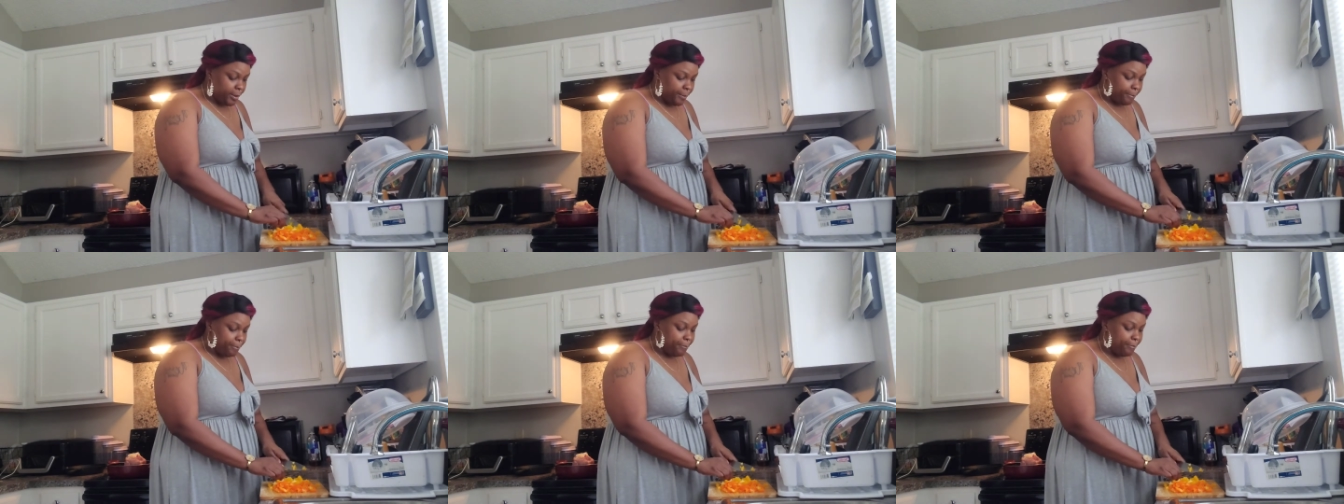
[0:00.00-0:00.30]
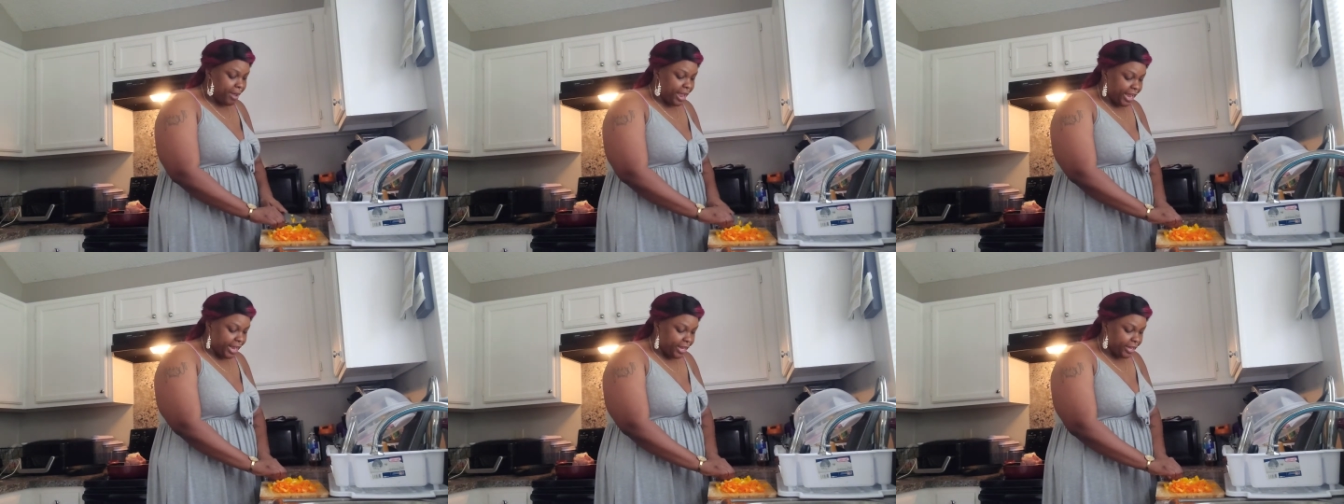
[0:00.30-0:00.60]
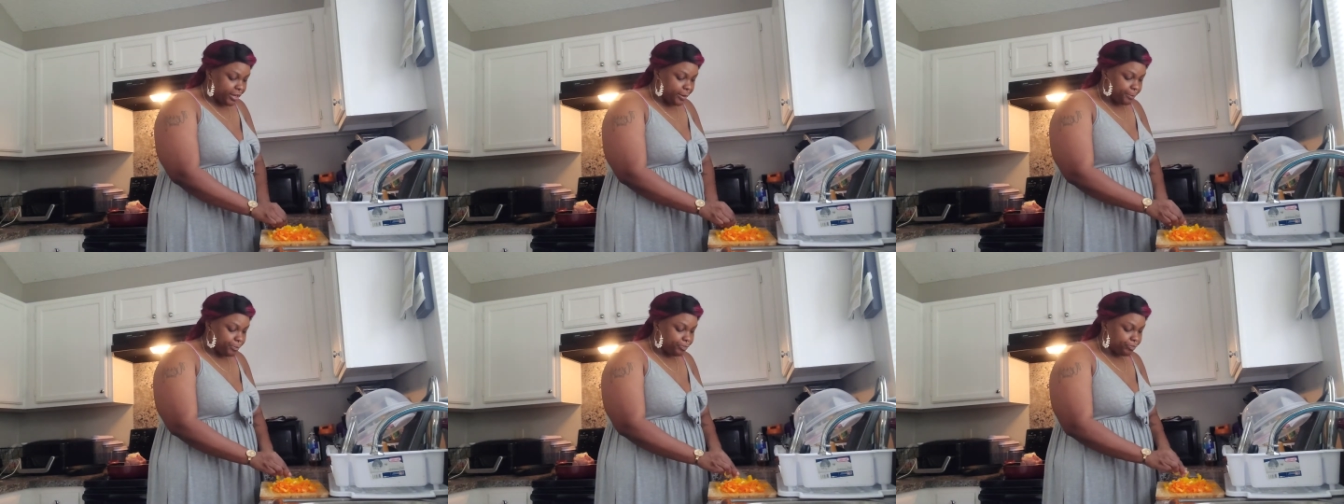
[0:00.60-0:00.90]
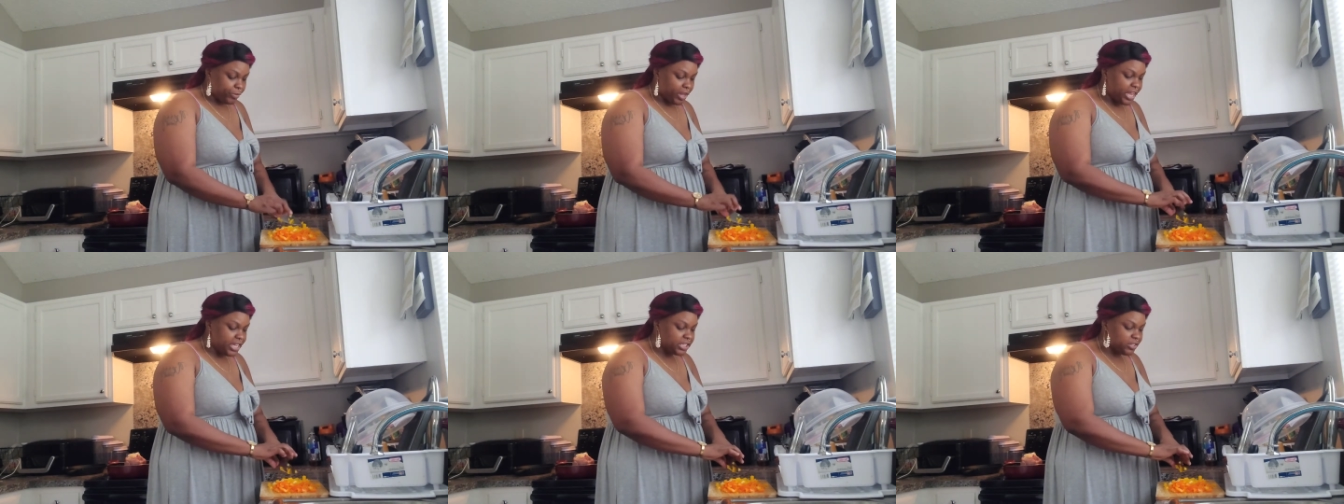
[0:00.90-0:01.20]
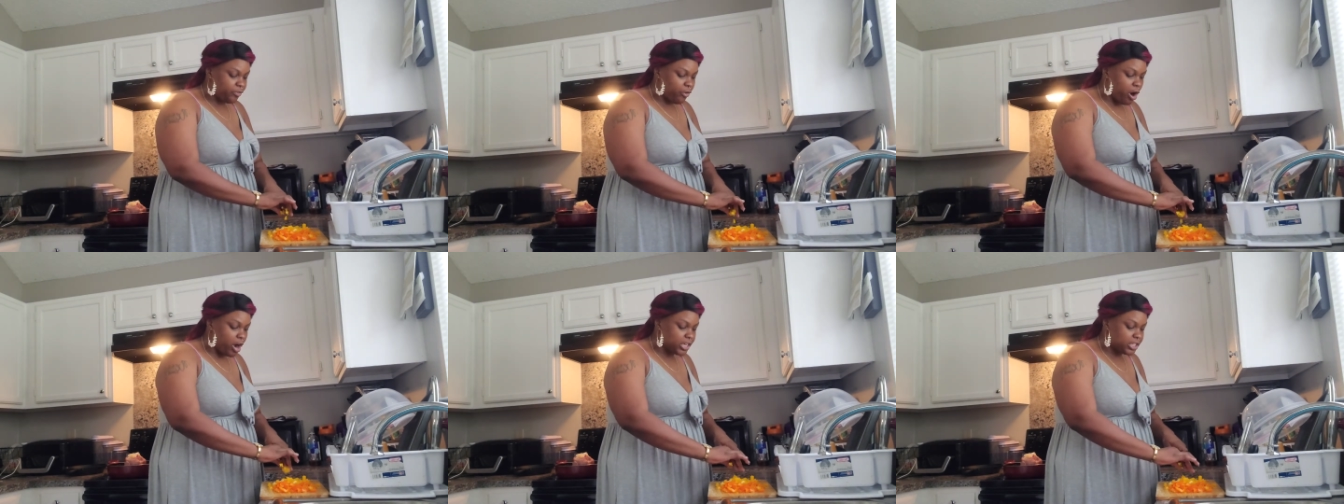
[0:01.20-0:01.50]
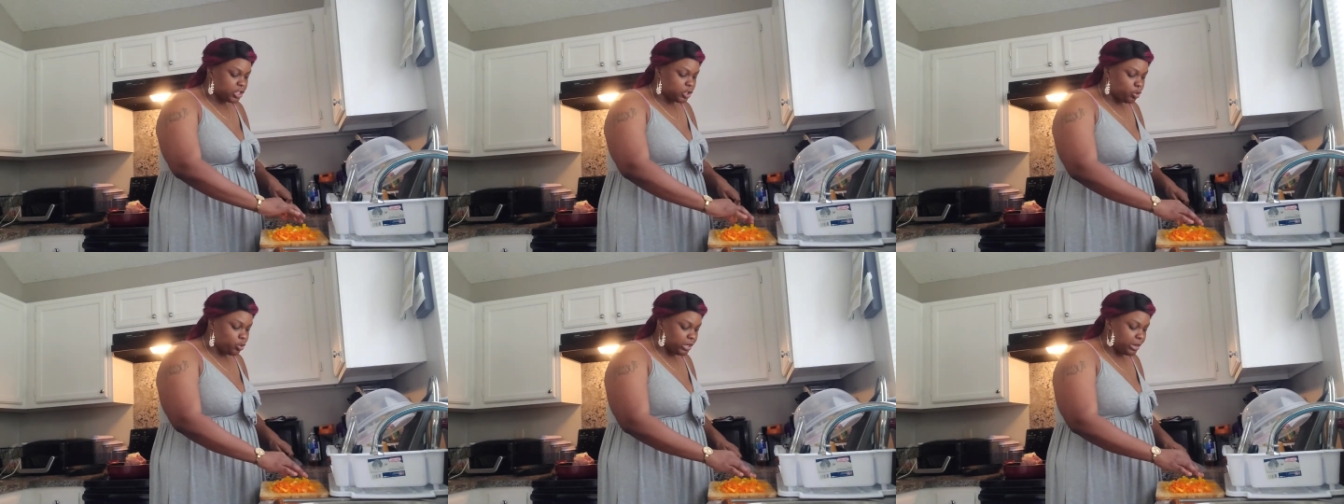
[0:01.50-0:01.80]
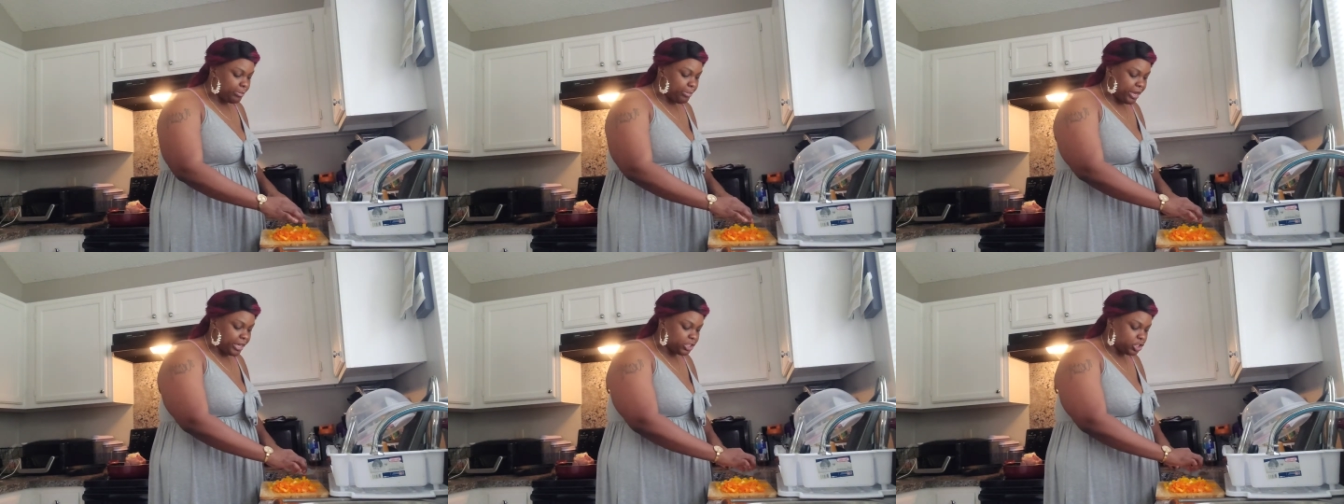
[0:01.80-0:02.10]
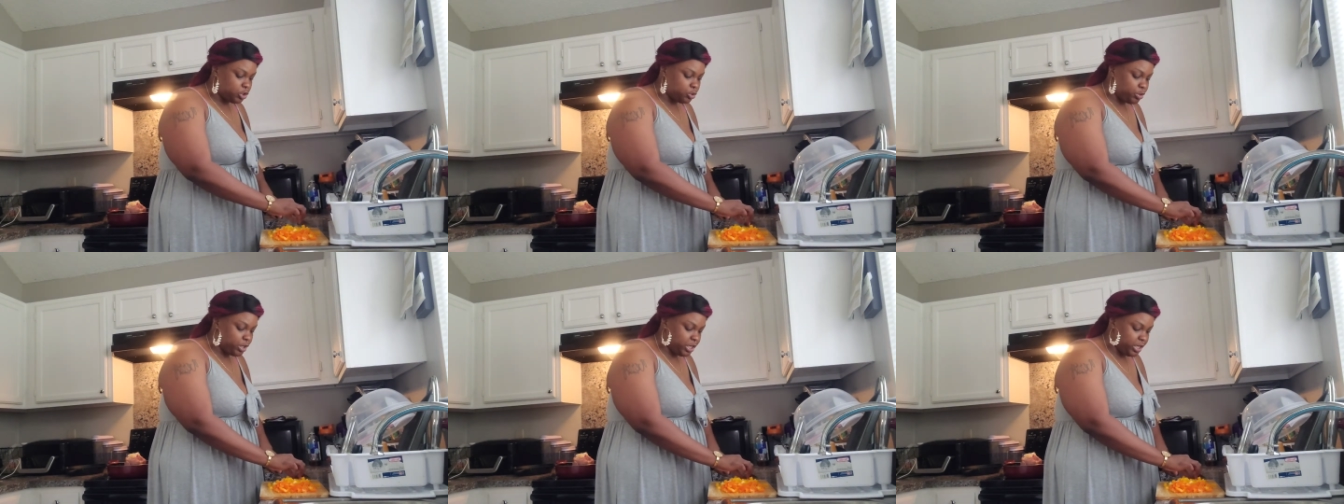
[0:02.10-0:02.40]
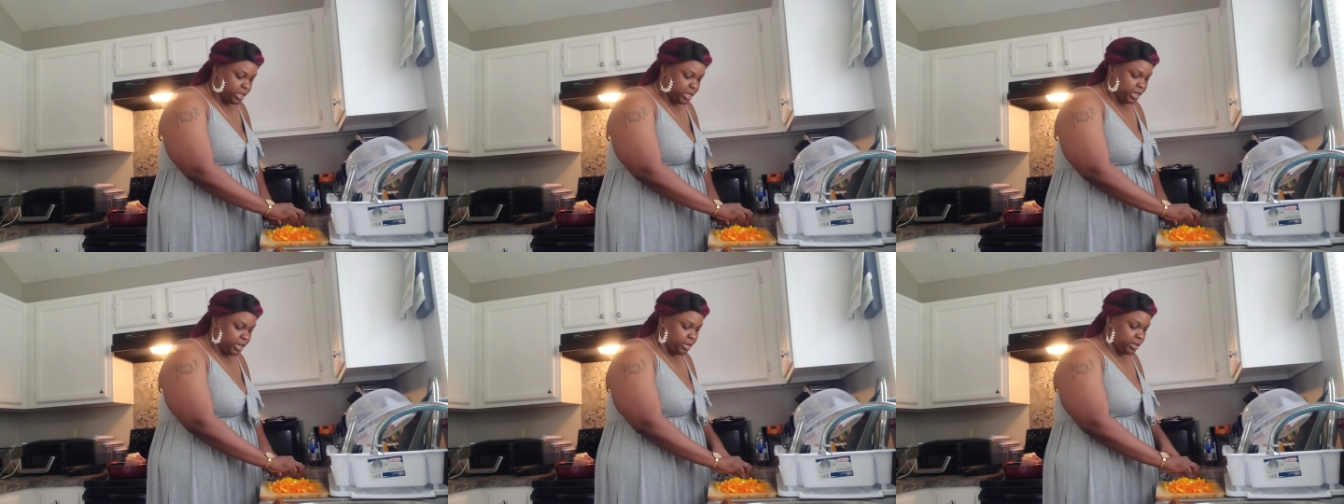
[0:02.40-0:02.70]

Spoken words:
make, as far as doing the best you could.